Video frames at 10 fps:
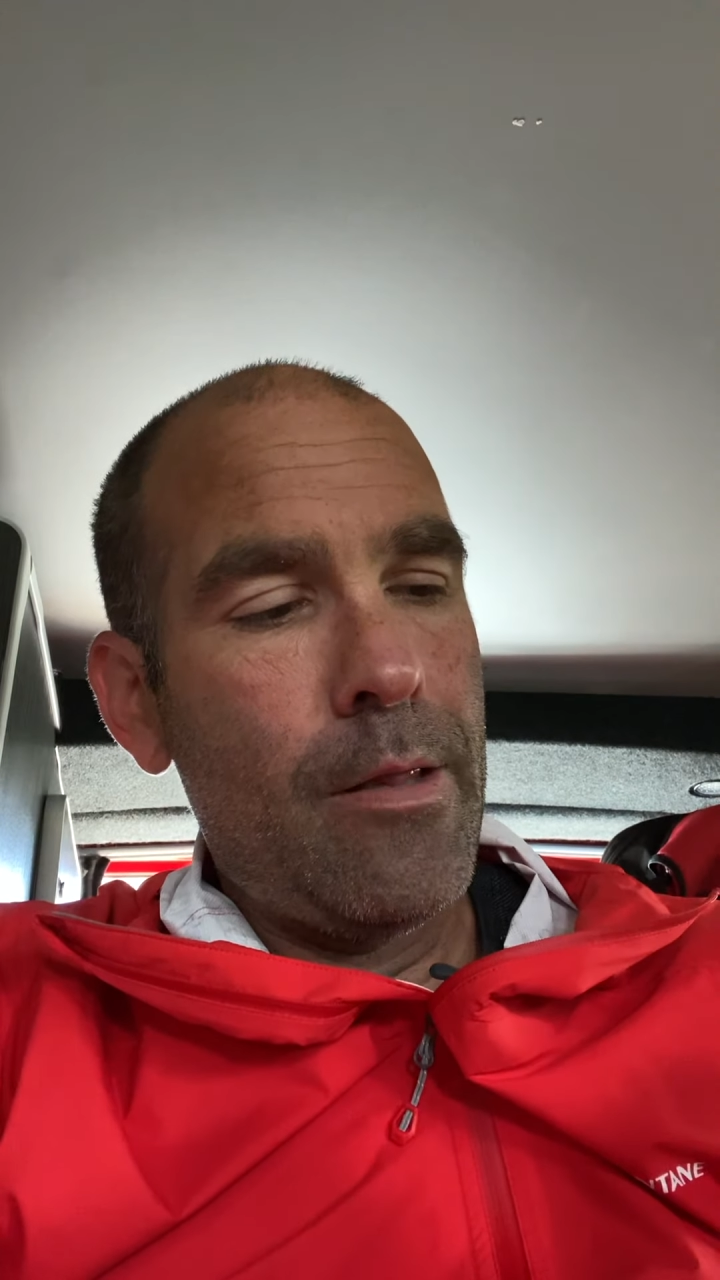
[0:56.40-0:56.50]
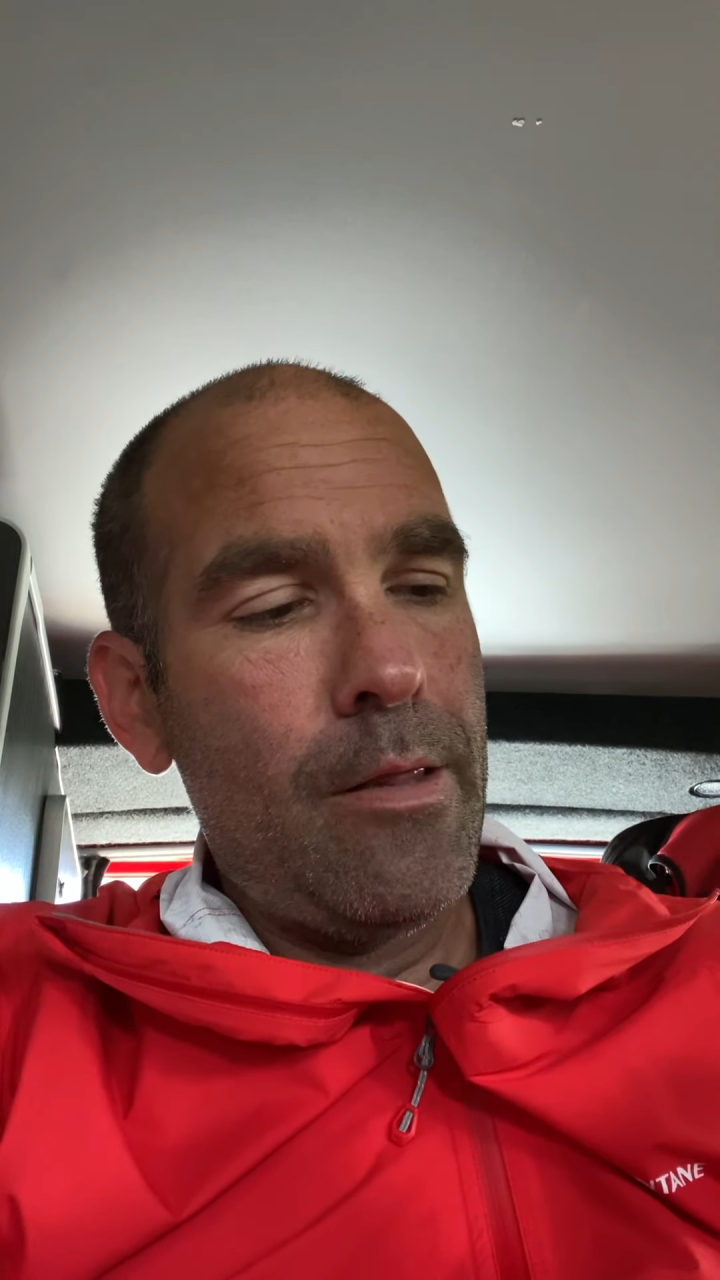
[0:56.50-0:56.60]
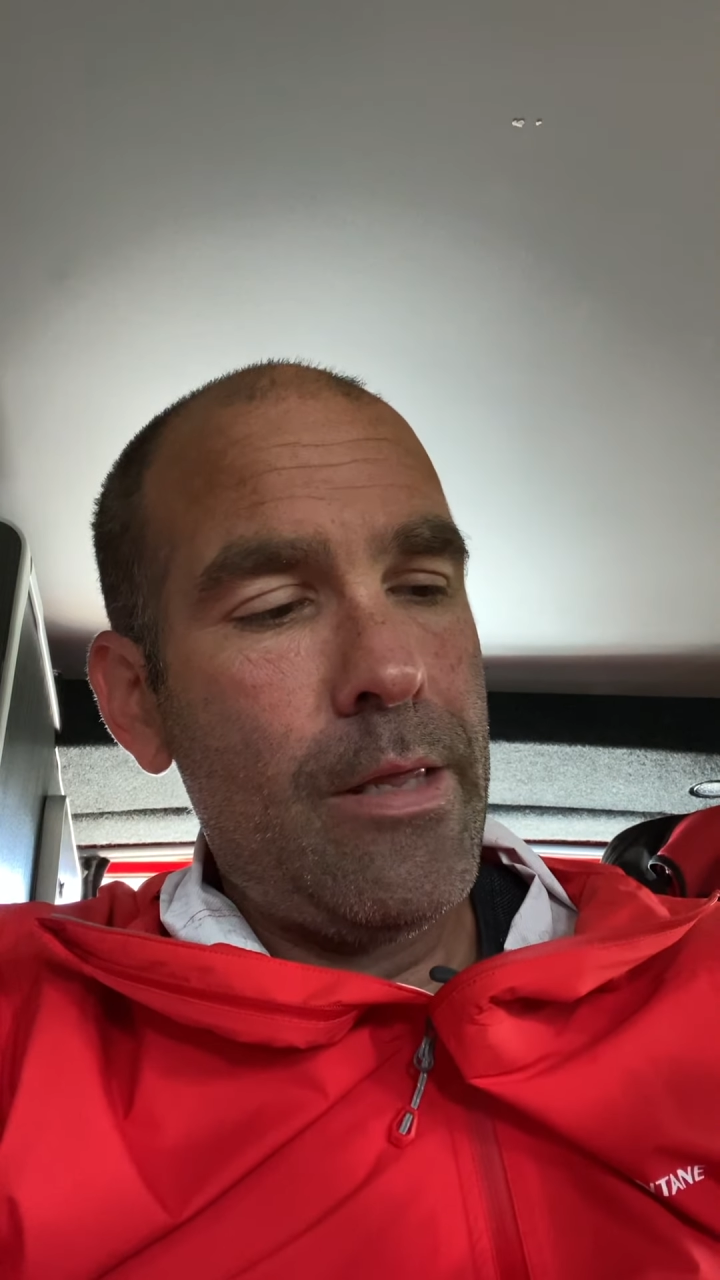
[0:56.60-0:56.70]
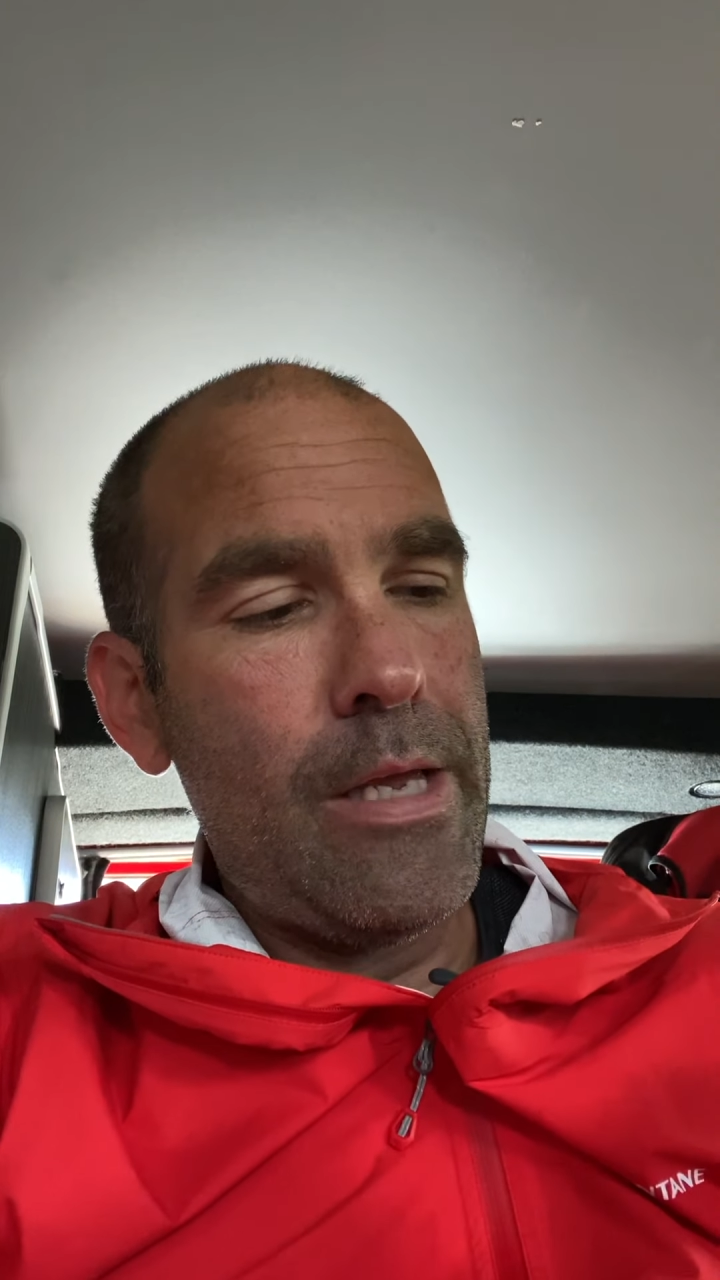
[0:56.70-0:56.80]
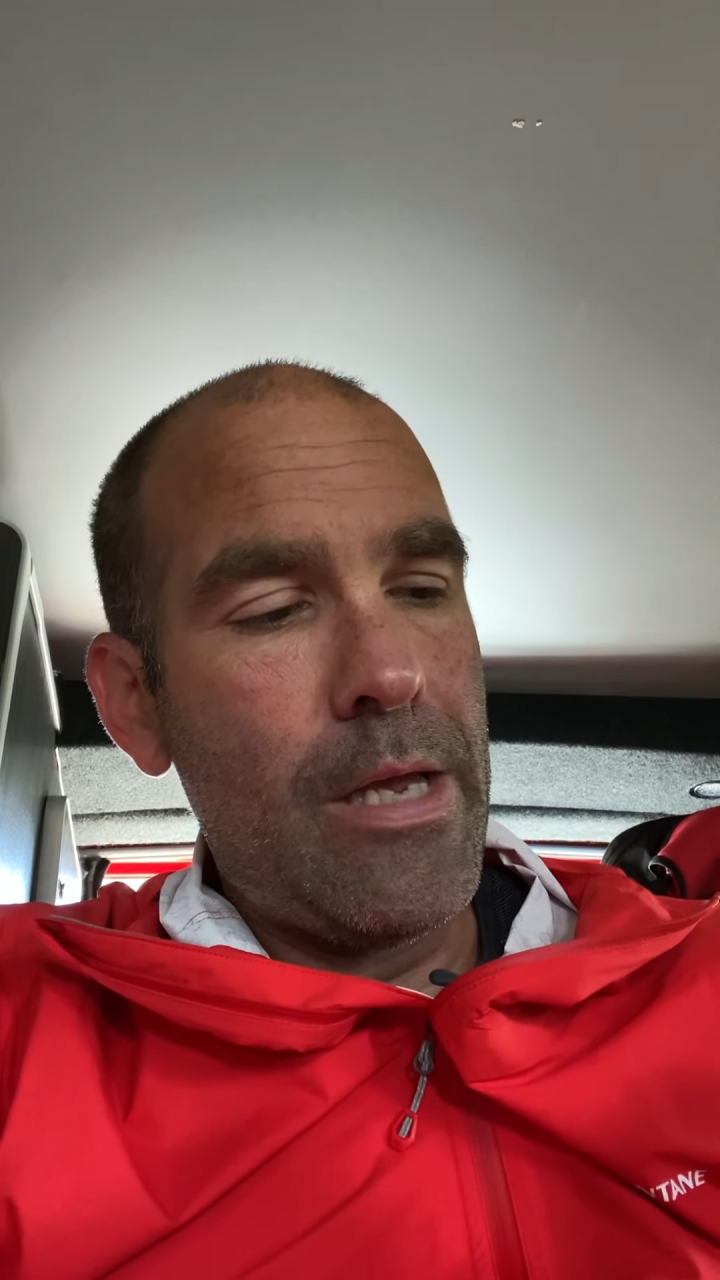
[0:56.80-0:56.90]

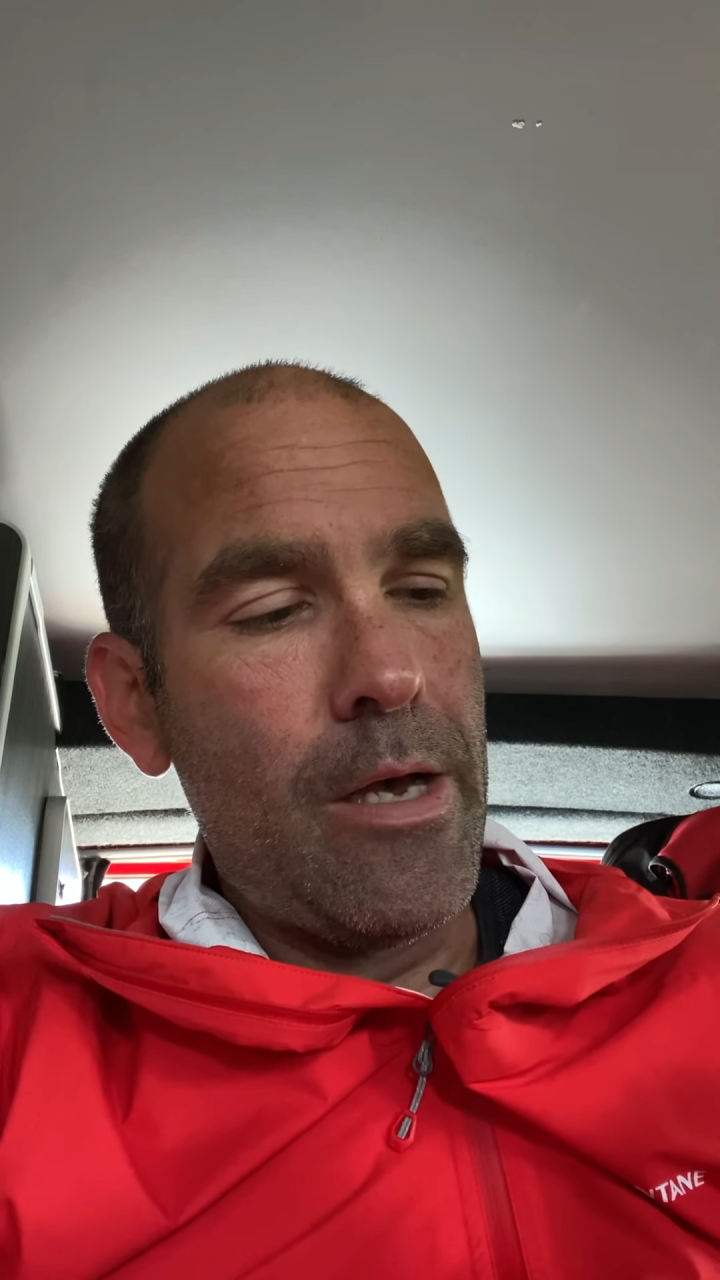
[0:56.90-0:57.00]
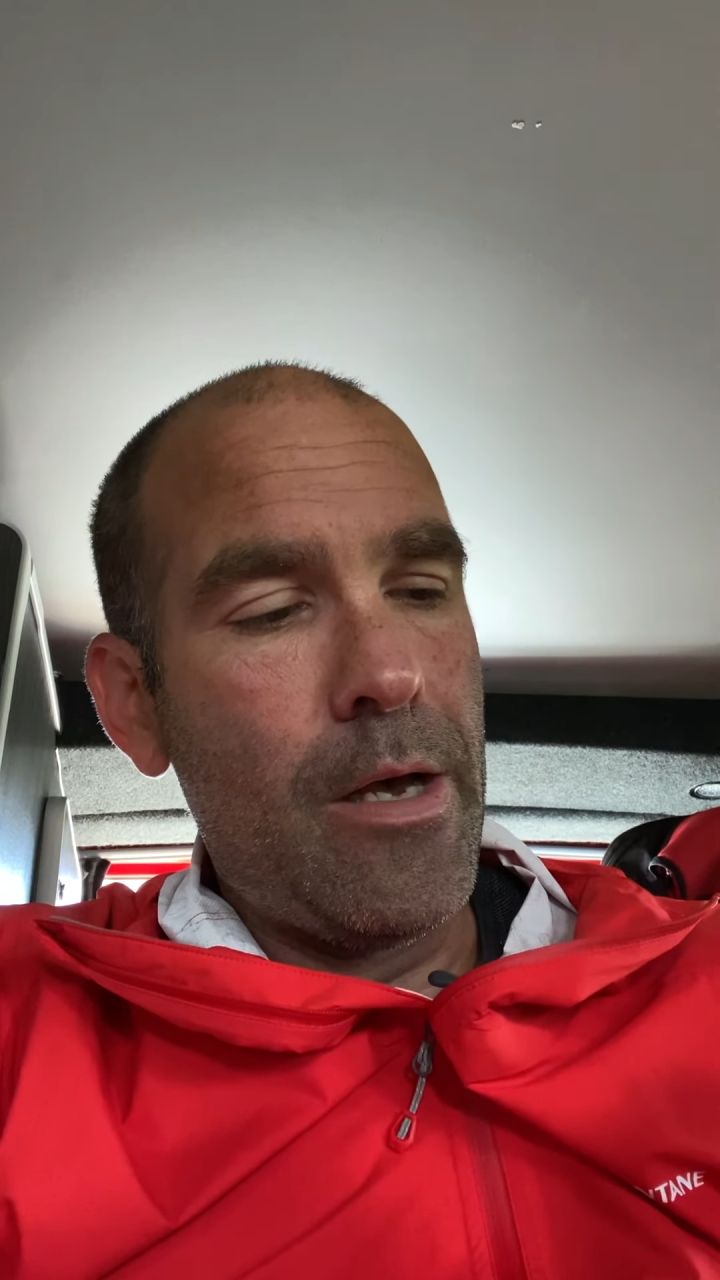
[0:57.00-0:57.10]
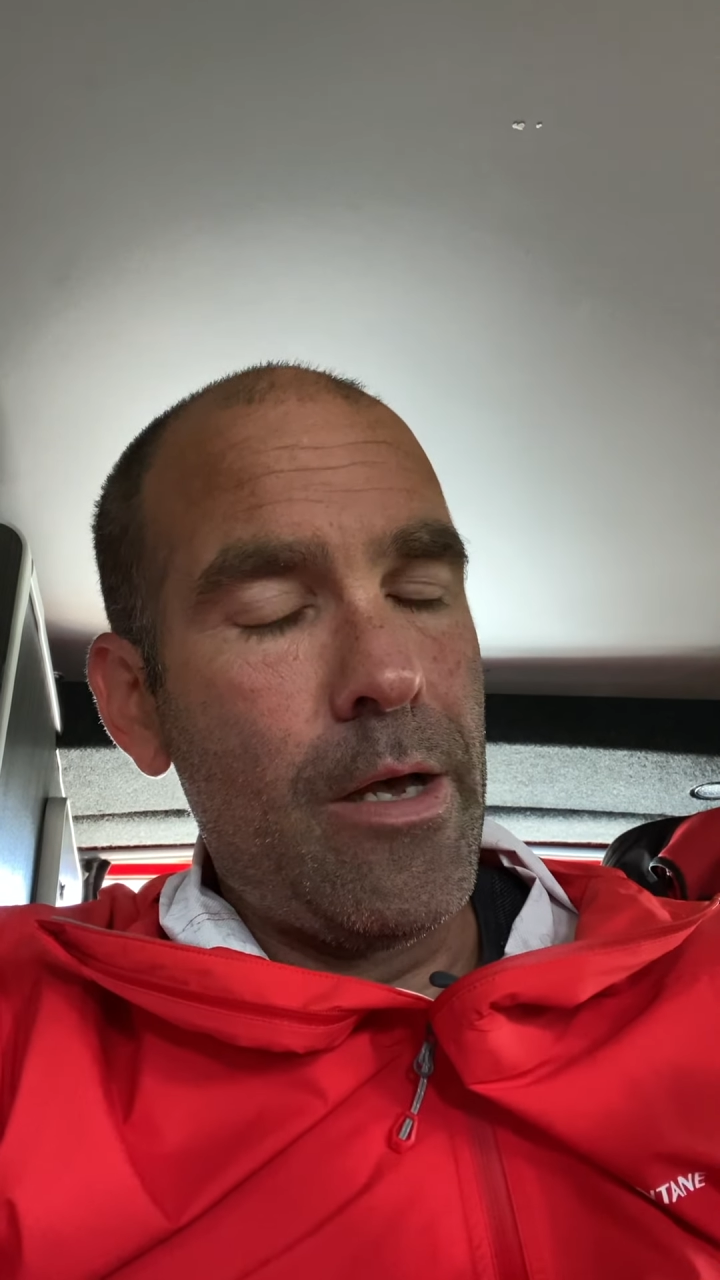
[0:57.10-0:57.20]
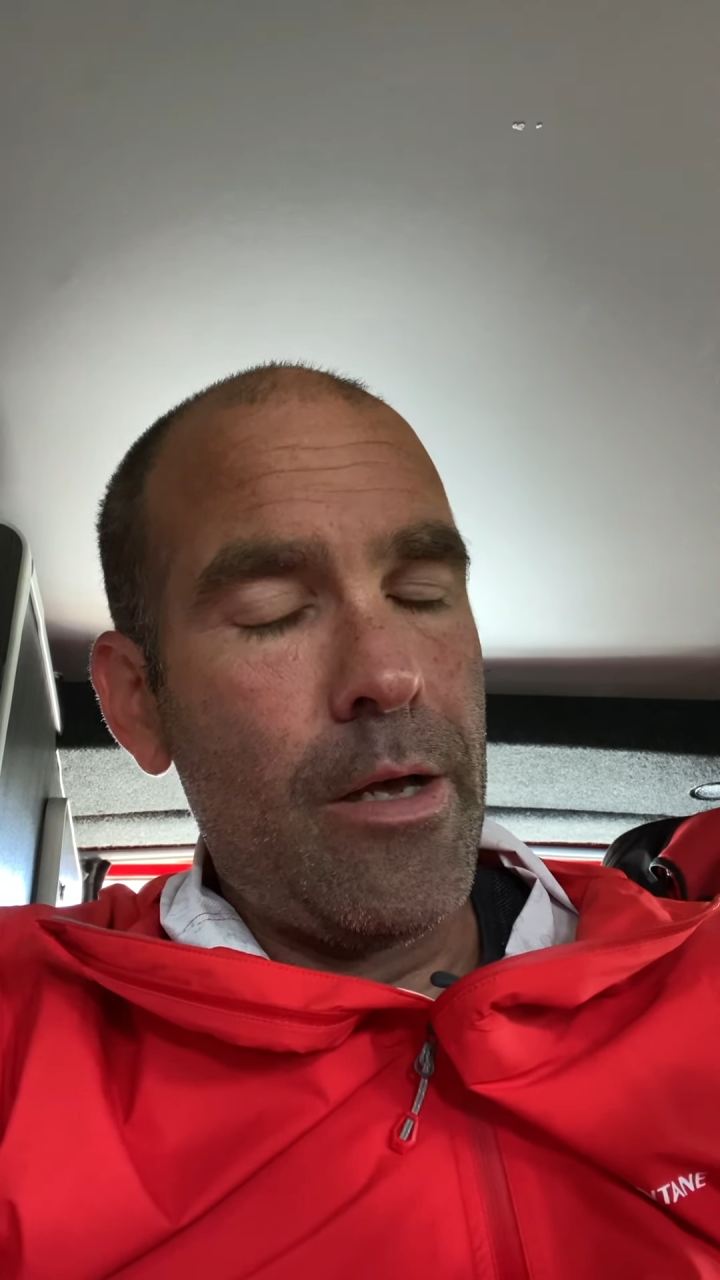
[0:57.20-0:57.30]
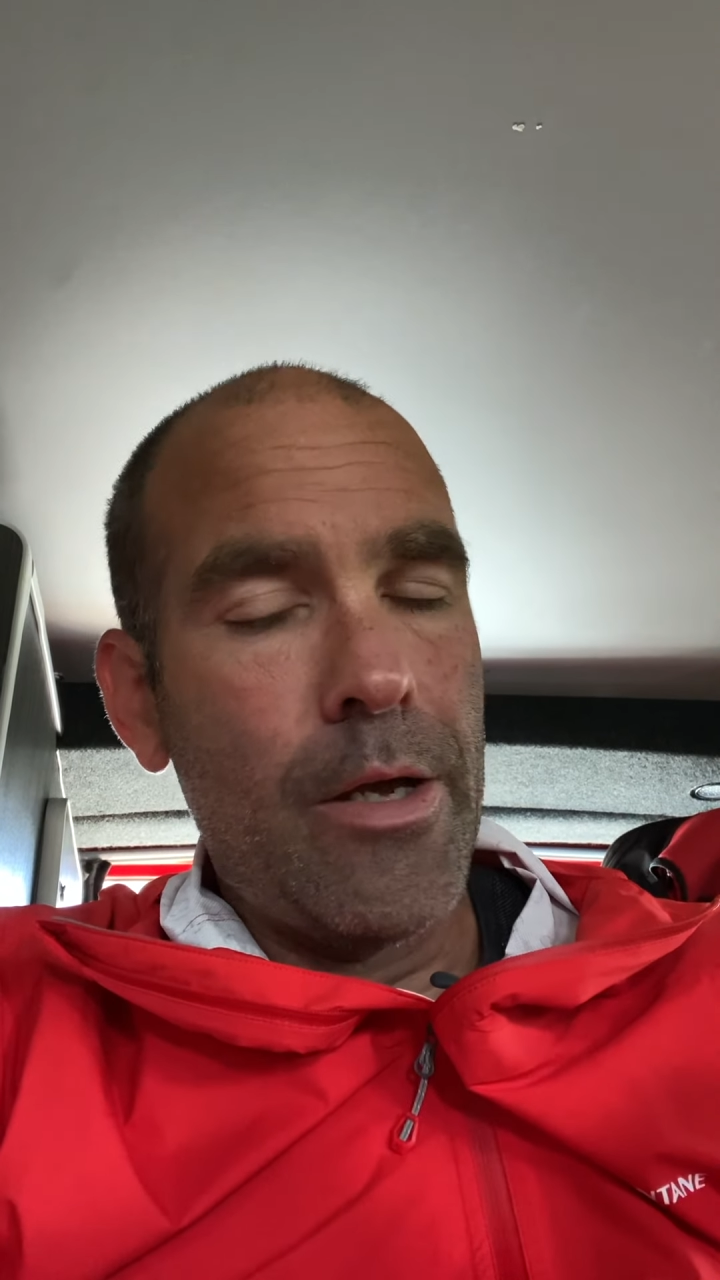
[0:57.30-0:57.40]
the
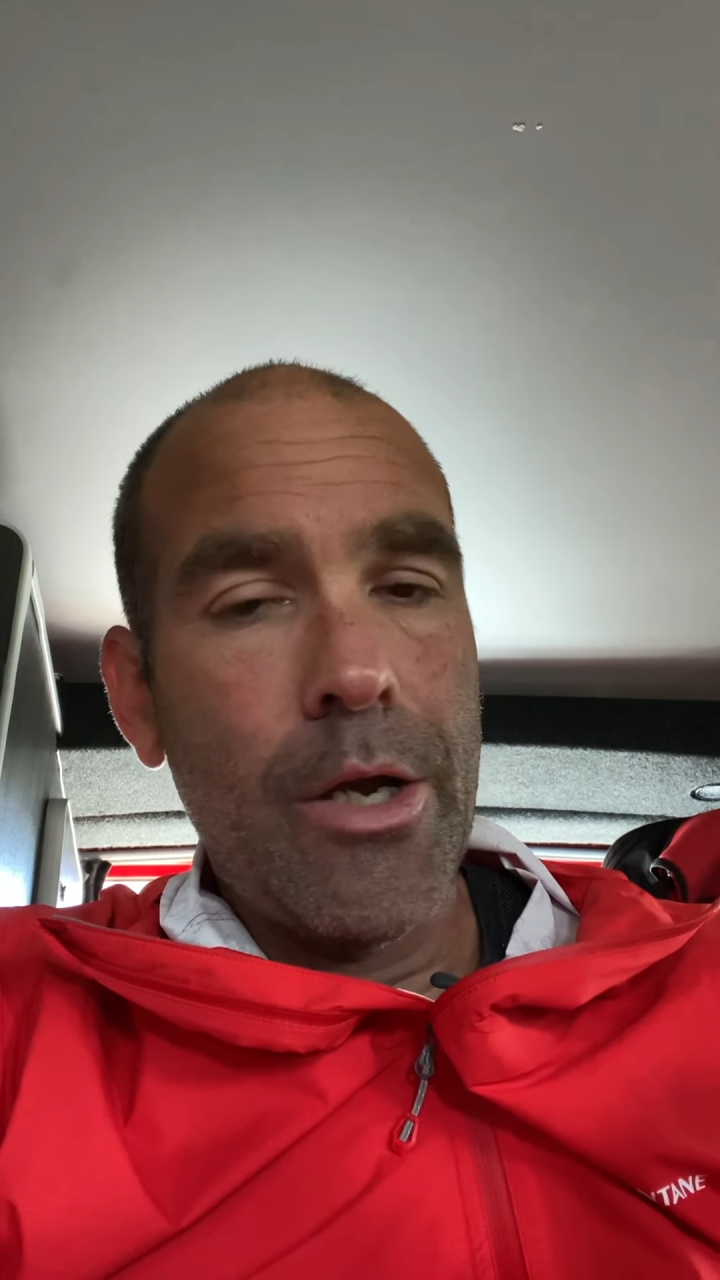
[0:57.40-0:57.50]
uh,